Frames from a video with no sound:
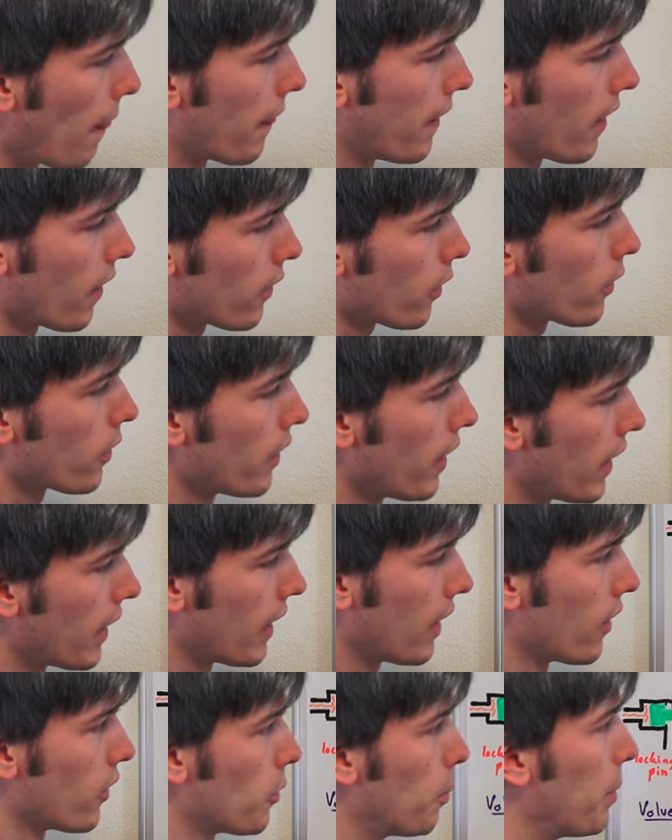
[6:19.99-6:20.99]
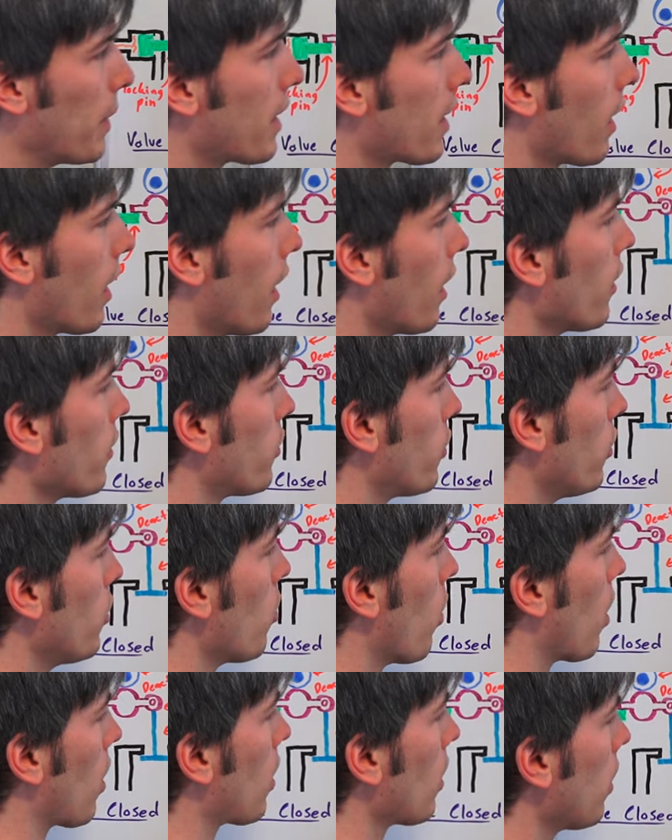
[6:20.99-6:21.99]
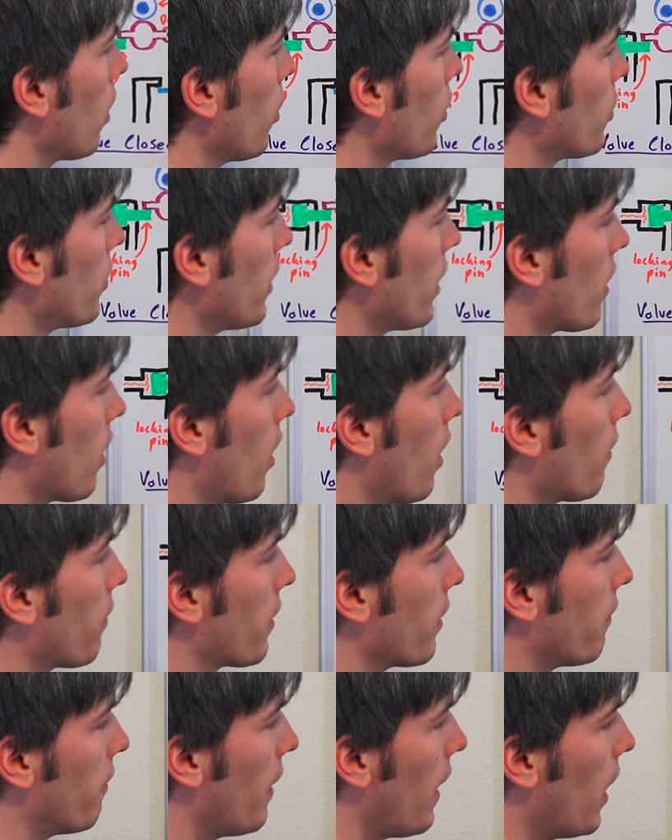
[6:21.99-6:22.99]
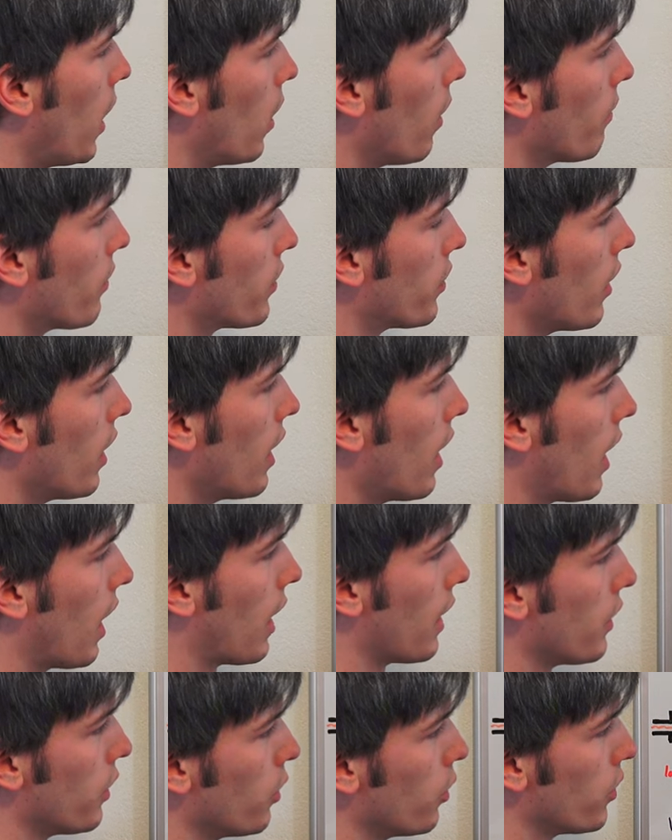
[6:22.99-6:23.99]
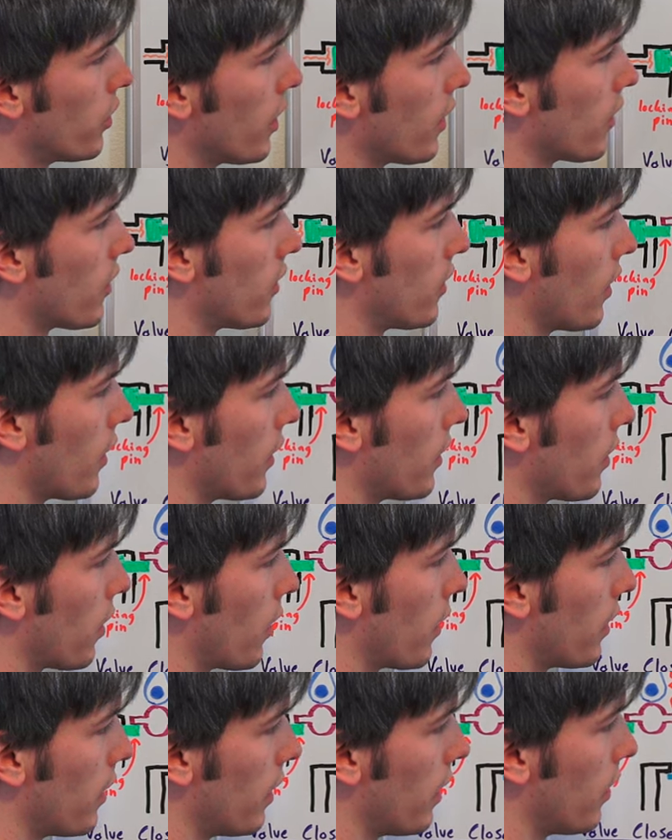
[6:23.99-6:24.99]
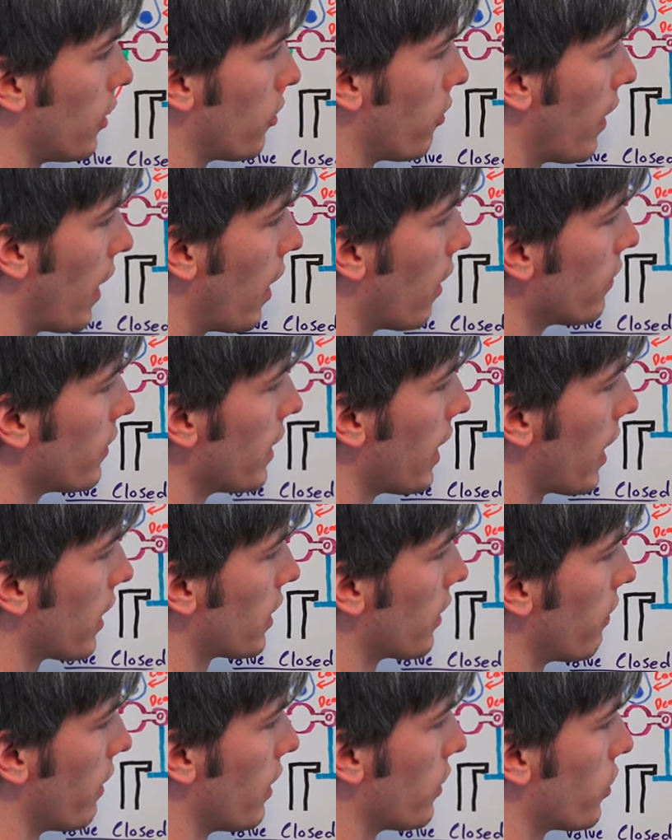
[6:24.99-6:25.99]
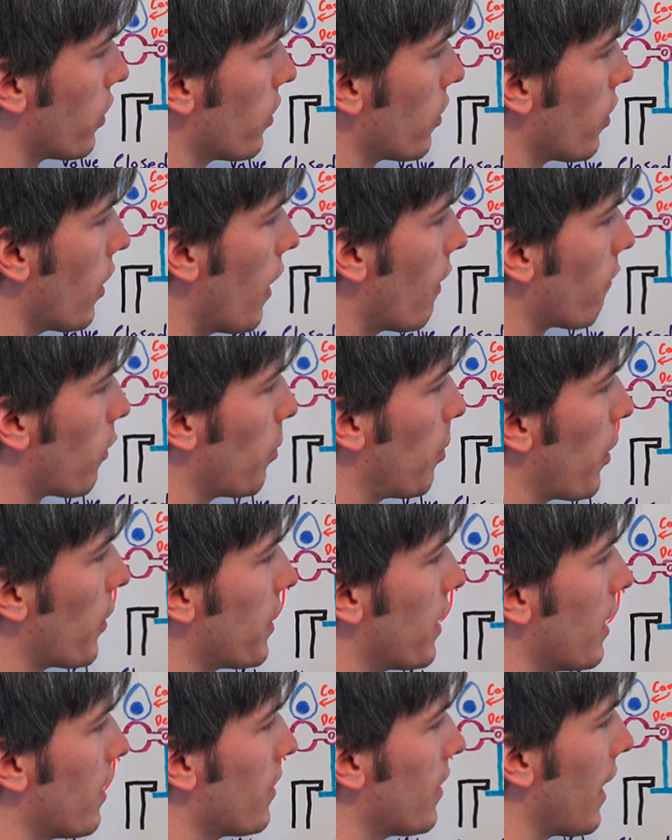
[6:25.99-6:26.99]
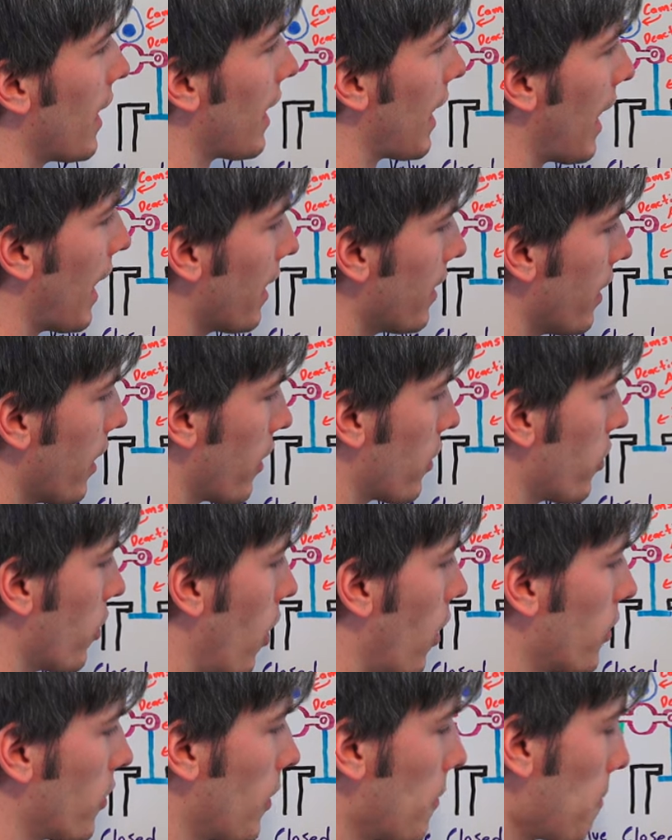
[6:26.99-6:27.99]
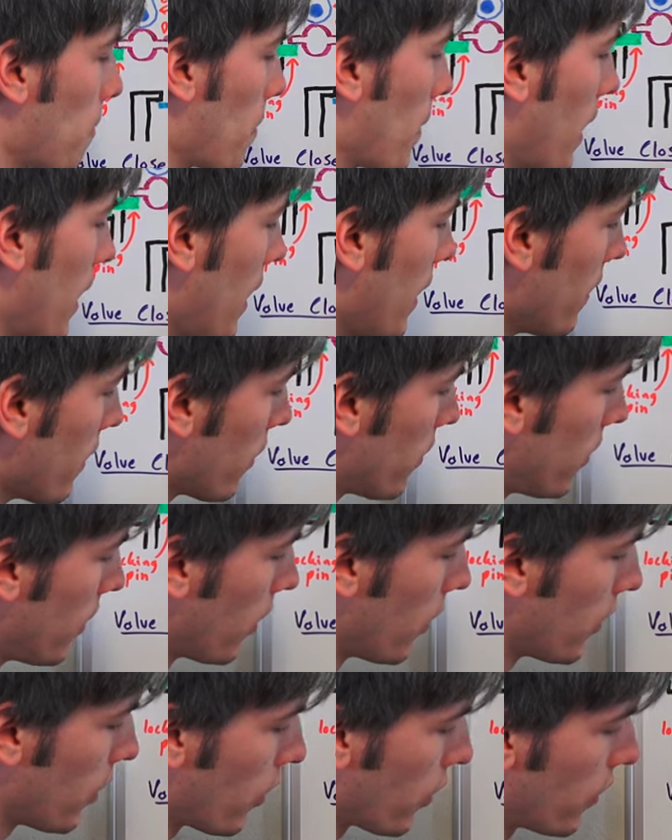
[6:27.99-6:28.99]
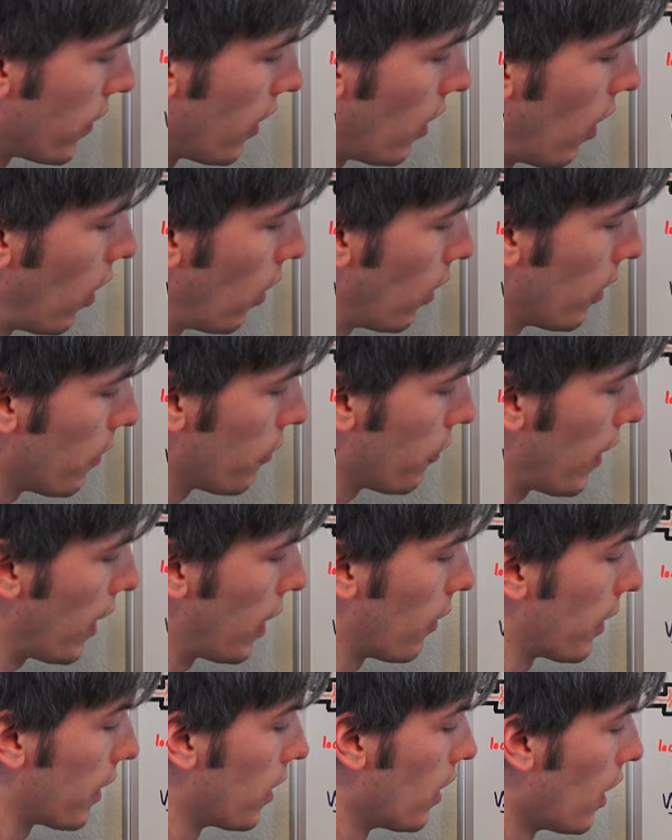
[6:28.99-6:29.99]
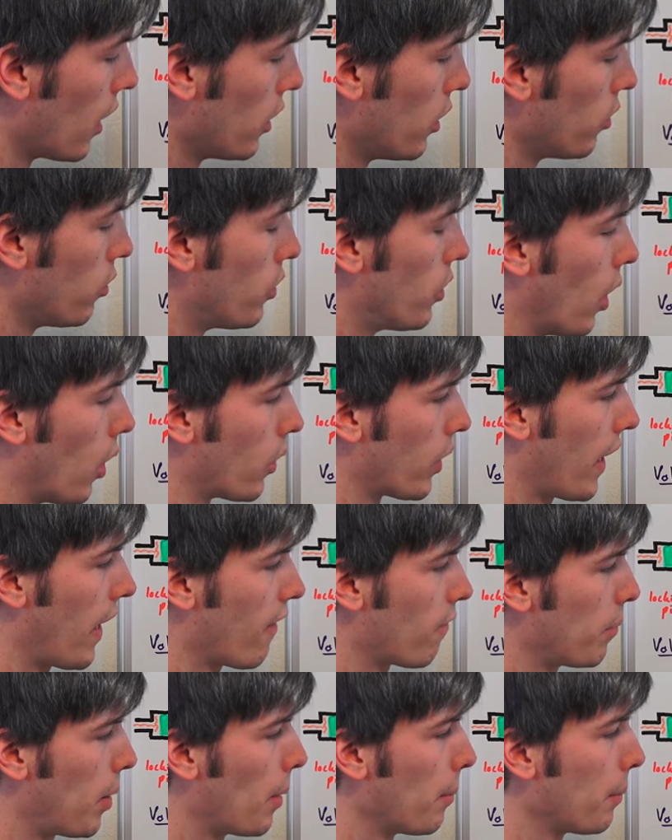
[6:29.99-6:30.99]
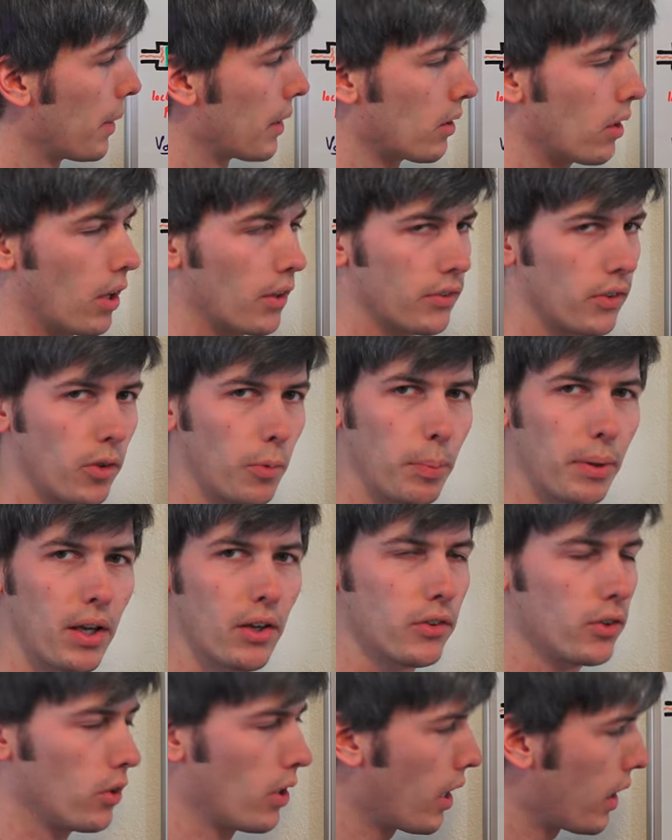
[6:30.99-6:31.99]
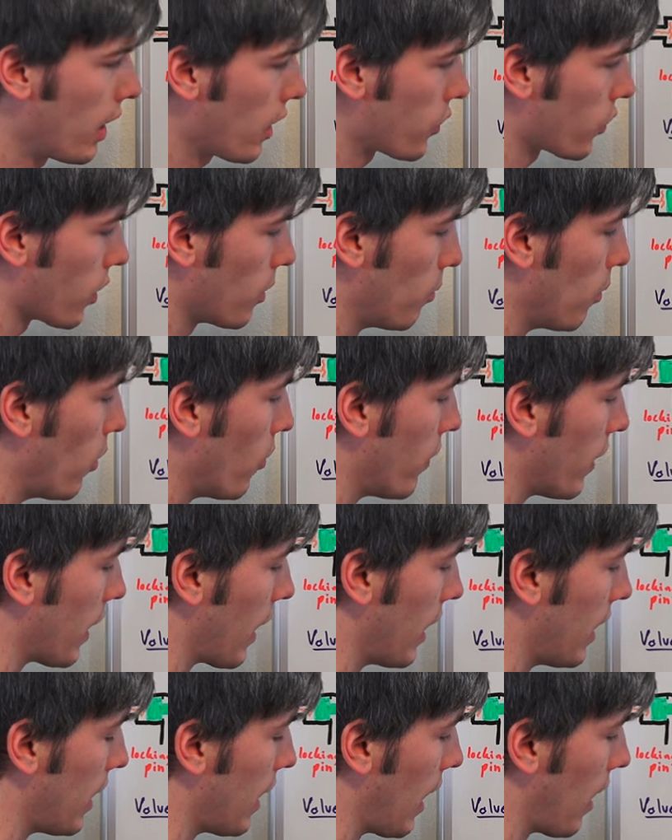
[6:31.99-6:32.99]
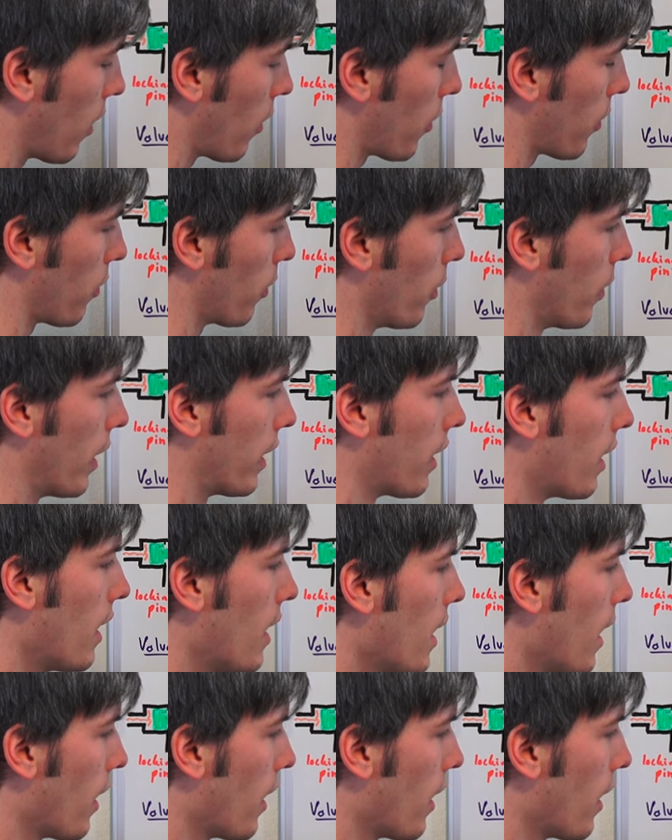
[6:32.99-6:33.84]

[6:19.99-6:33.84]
The other thing is, because you are closing off the valves using these valve deactivations for both the intake and the exhaust, in the cylinders that aren't firing, you don't have pumping losses because you're not actually moving any air through it.